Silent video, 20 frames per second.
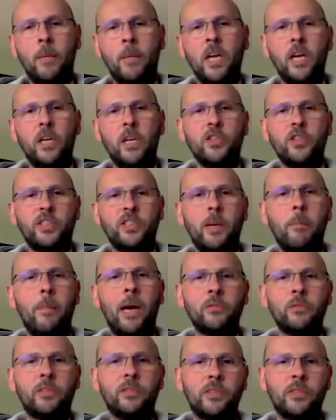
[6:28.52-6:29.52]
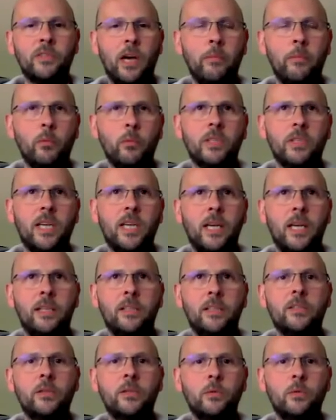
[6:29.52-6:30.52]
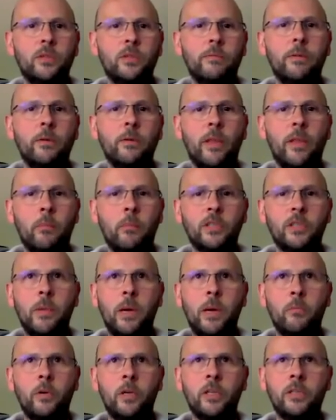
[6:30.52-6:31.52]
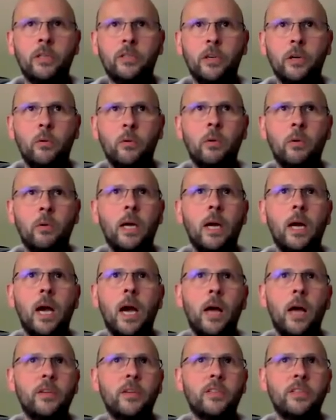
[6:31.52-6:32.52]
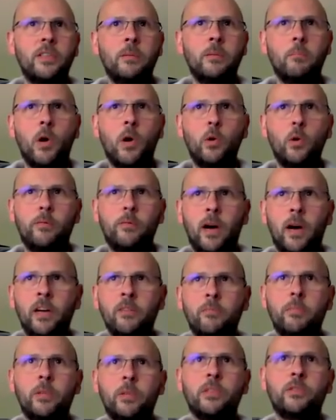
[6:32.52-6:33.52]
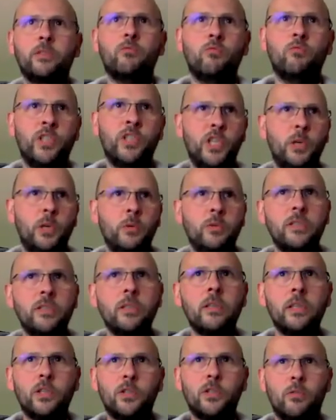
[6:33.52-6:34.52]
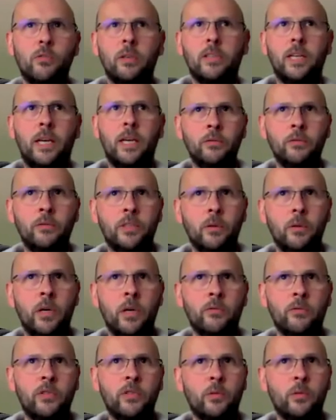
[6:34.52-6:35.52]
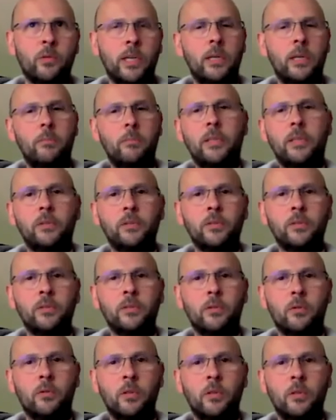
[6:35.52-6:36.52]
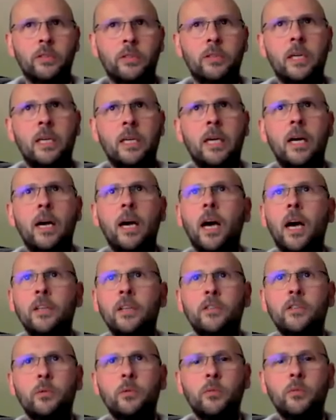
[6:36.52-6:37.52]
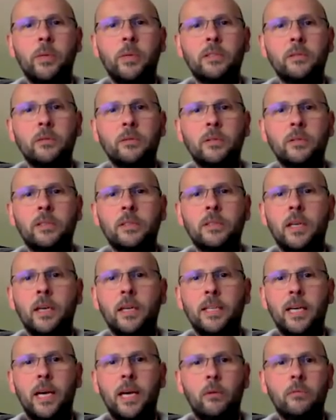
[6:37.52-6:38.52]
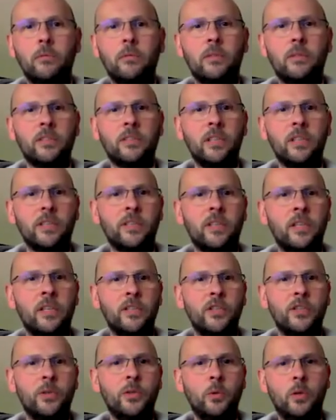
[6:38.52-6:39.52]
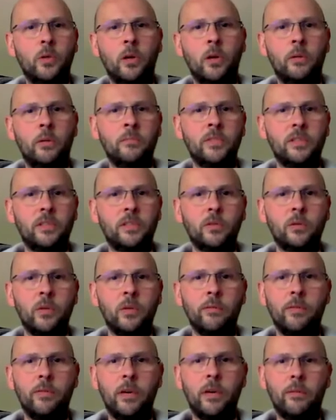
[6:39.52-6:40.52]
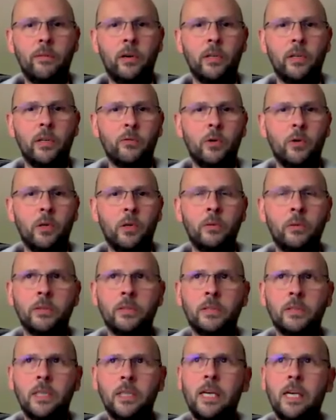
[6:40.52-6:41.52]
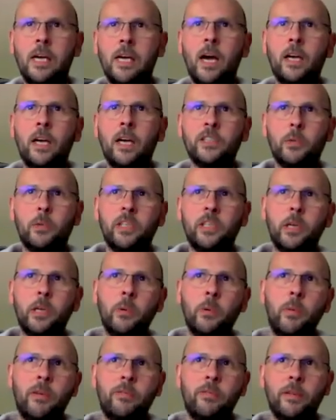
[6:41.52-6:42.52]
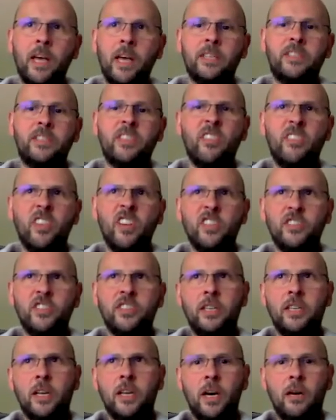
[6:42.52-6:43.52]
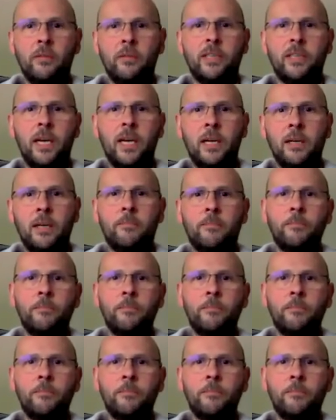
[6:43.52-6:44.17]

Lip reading: just the amount of time it would take to fill that much memory. So this is in mode 5, but reduced. It shrunk down to 128 pixels across and 200 pixels down. So that's 32 columns, 25 character rows. So we can double buffer that in 13.5K,